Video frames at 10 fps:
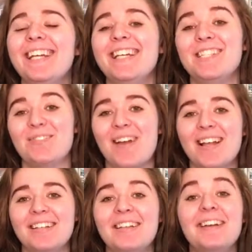His
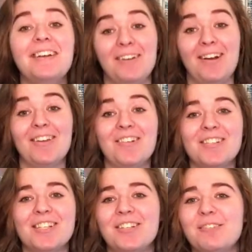friend, who I thought
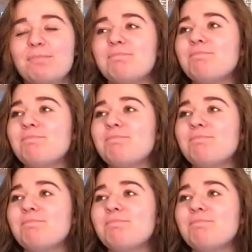was cute,